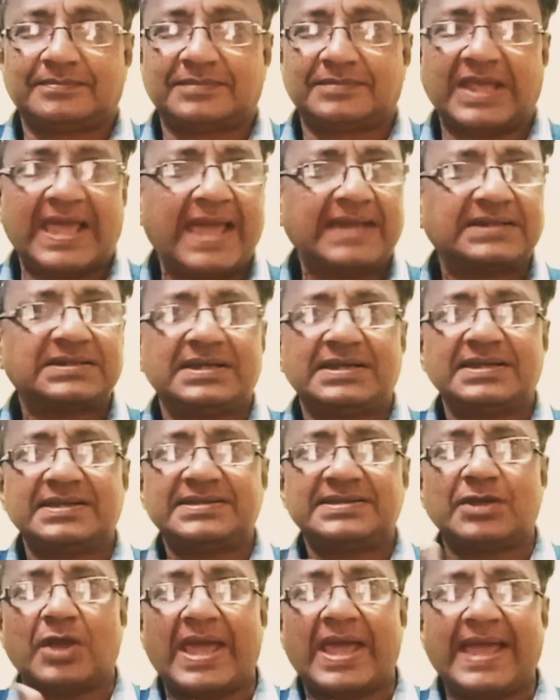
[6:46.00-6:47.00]
acting is
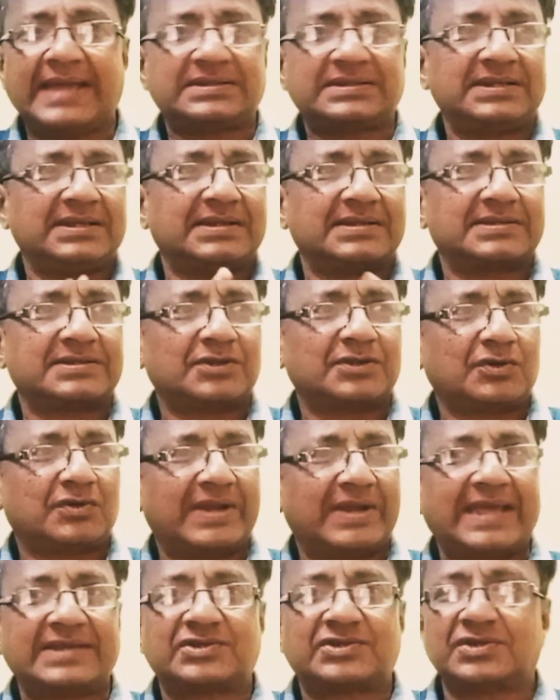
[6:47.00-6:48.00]
your acting, it's not
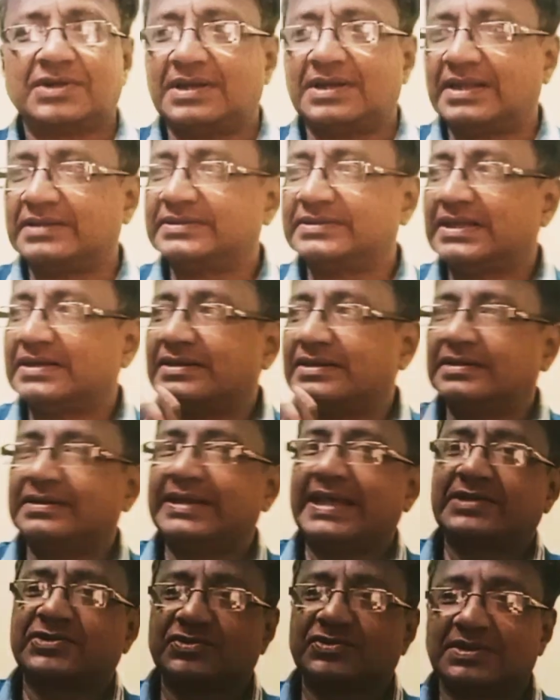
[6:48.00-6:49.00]
natural and then
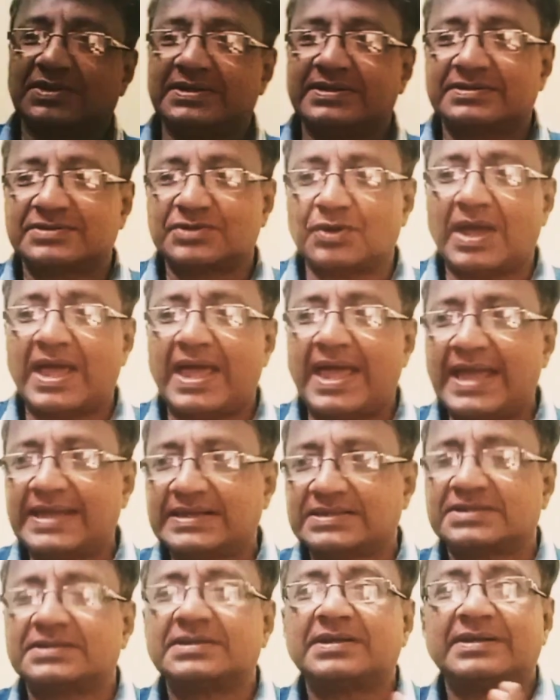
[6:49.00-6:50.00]
natural. So
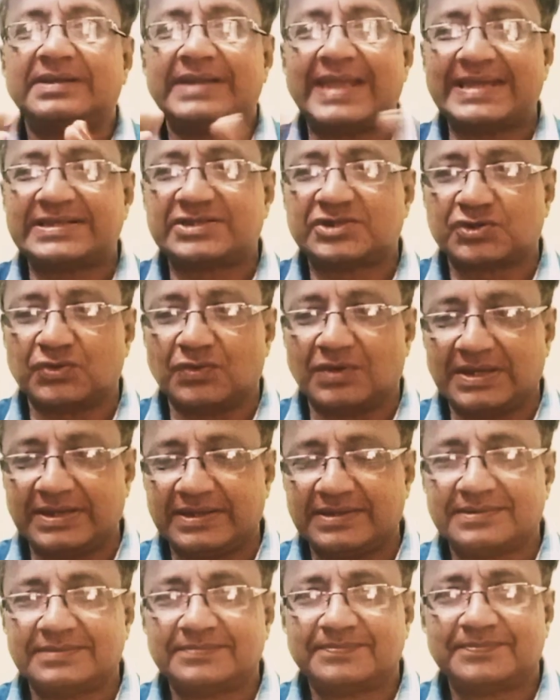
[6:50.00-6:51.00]
act naturally.
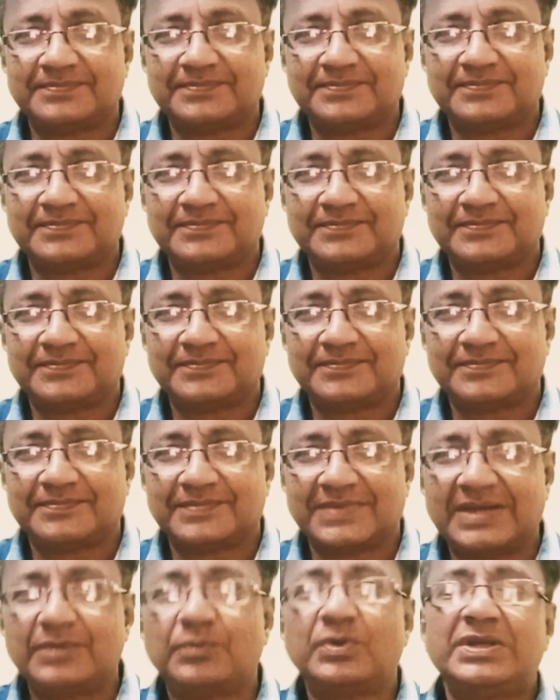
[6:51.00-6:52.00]

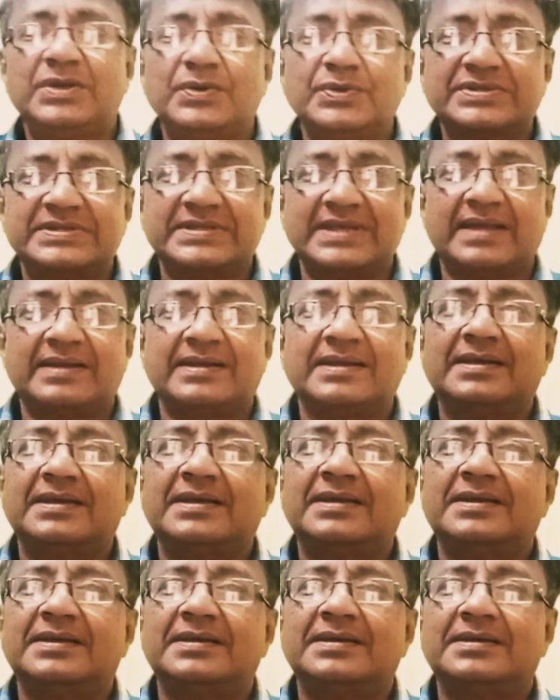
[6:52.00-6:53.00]
And we use that.
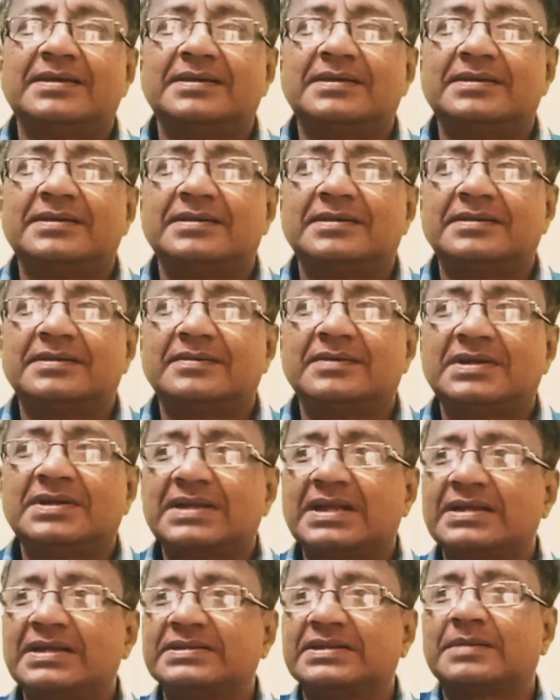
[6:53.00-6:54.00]
We're
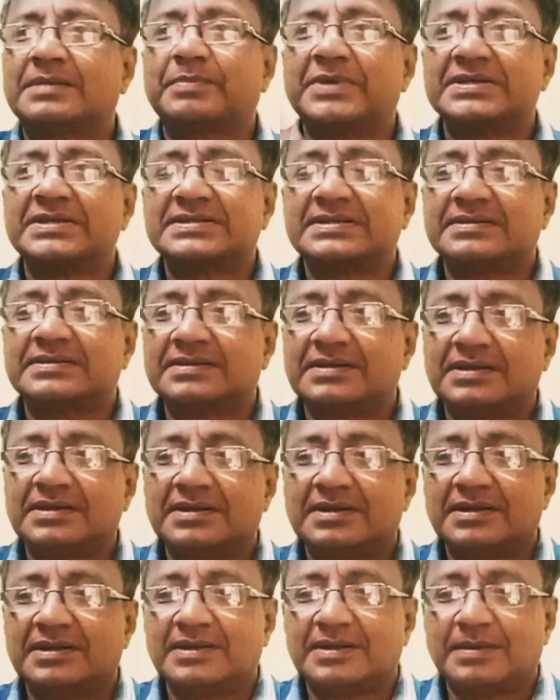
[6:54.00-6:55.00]
telling that person,
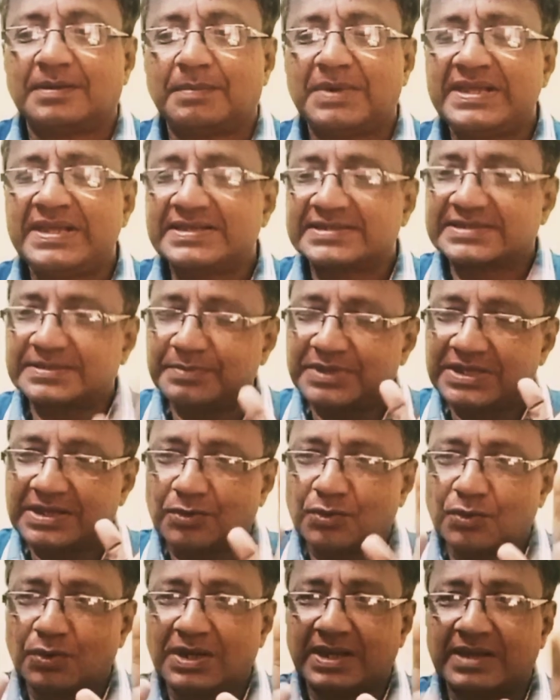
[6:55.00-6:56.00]
please be
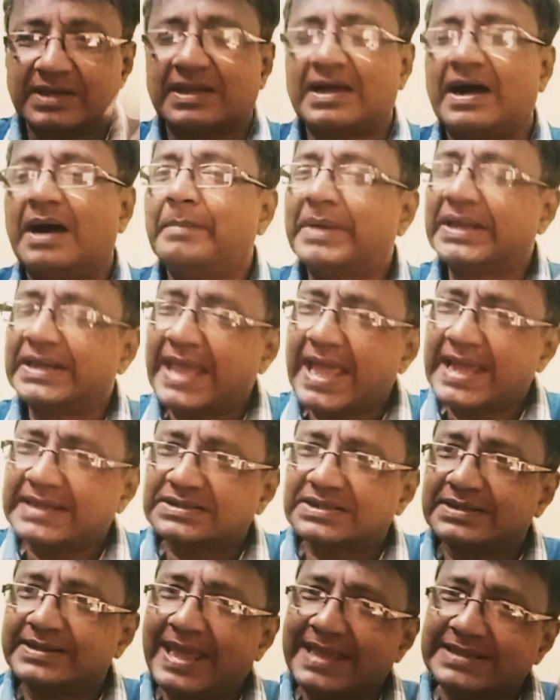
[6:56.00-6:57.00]
cool and calm and
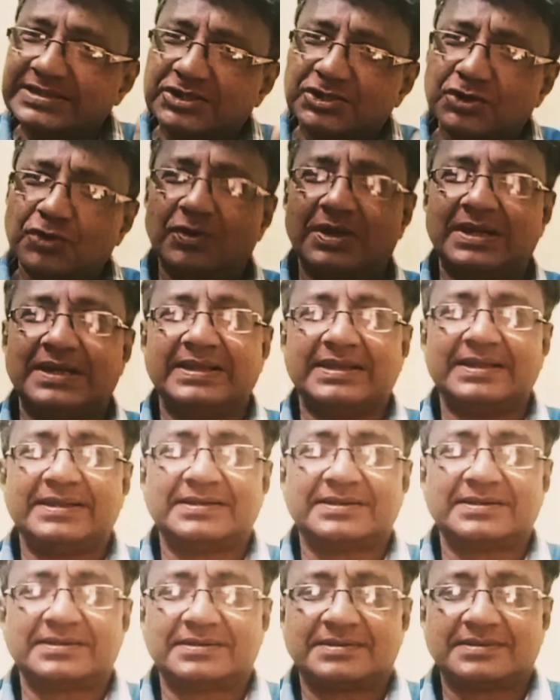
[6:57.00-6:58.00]
act naturally.
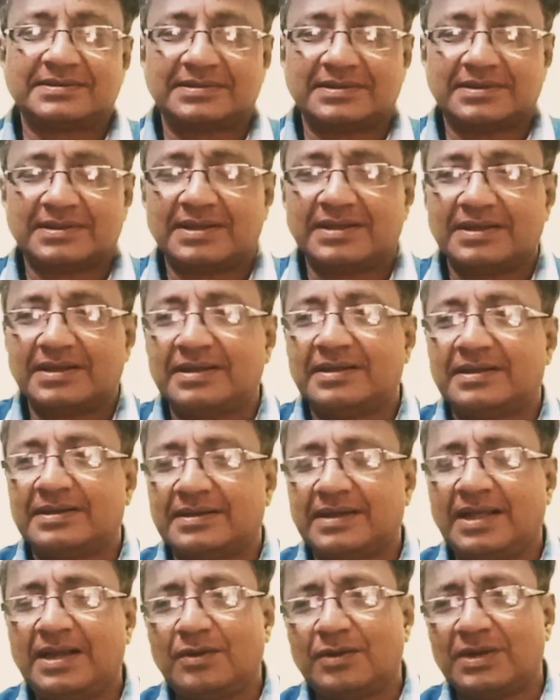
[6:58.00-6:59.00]

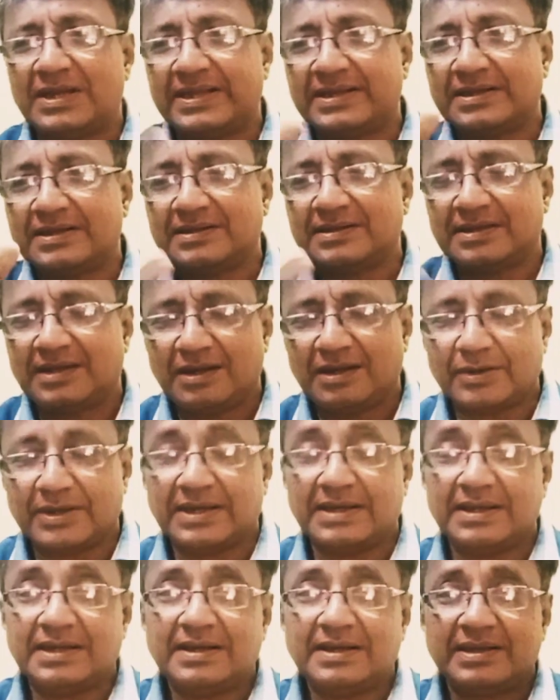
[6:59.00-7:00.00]
Hello, lady. Hello,
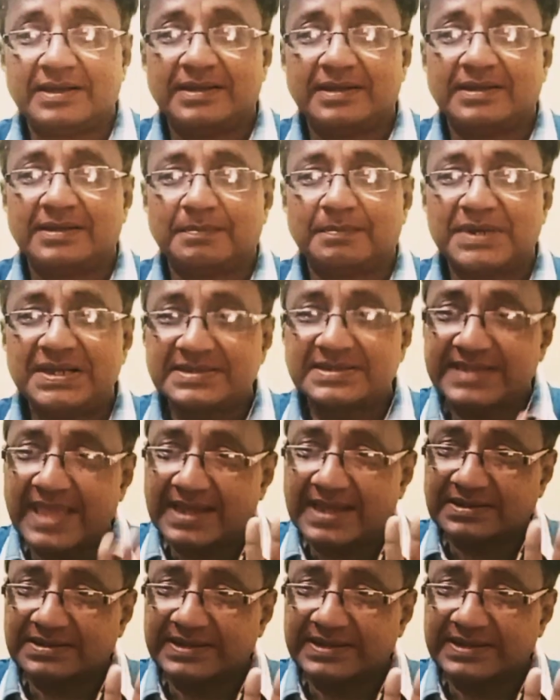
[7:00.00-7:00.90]
girl. Please act